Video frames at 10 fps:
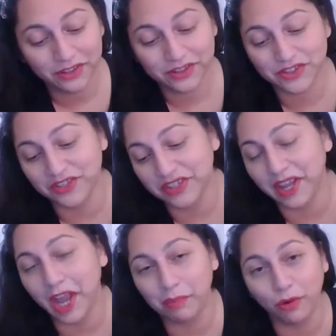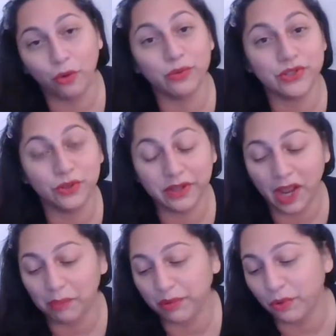The sun's in Capricorn. We're still in
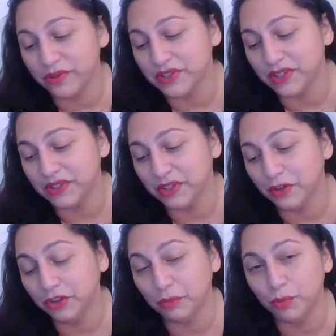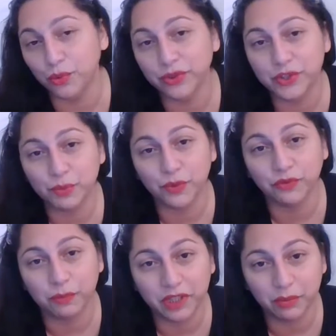Capricorn season. The moon is moving
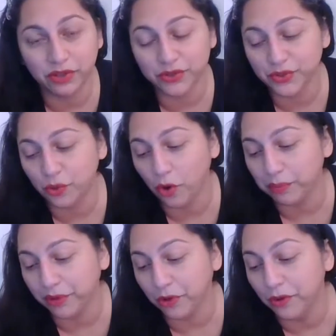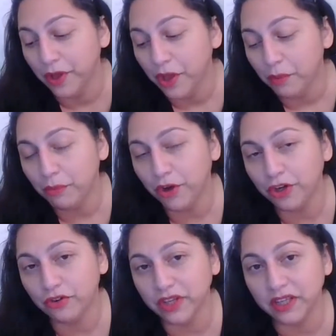from Libra into Scorpio.
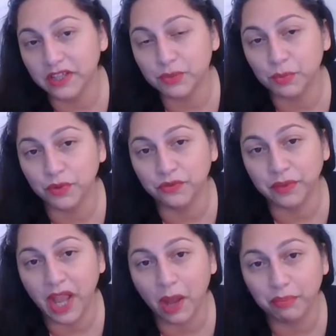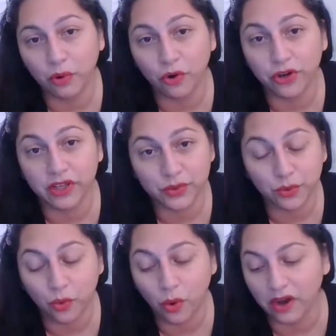Mercury is moving from Capricorn
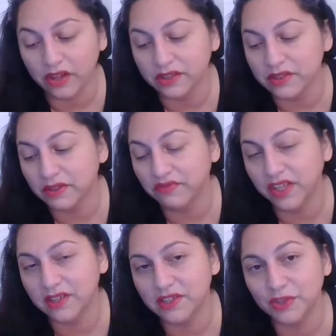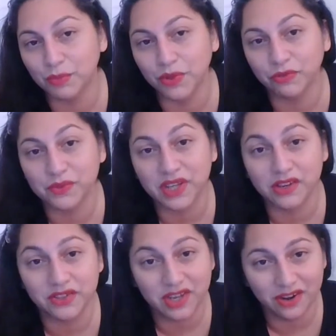into Aquarius. Venus is moving from
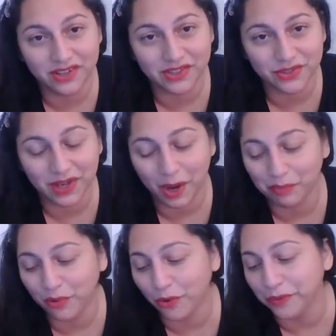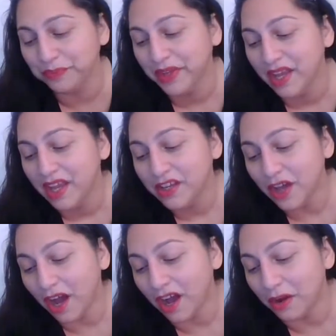Sagittarius into Capricorn.
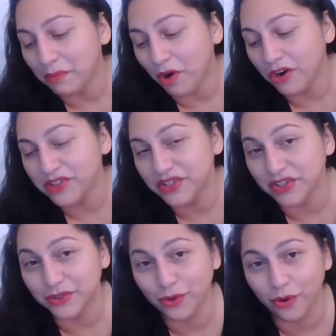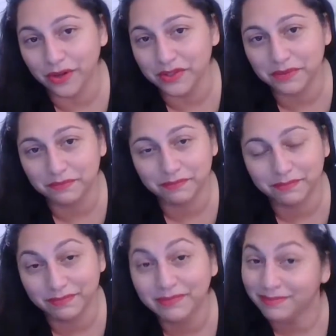Mars is in Taurus.
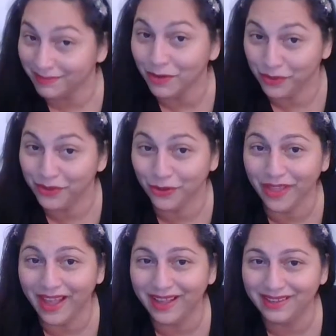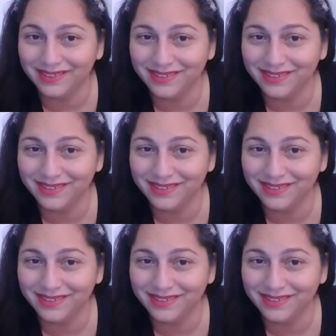And we know that.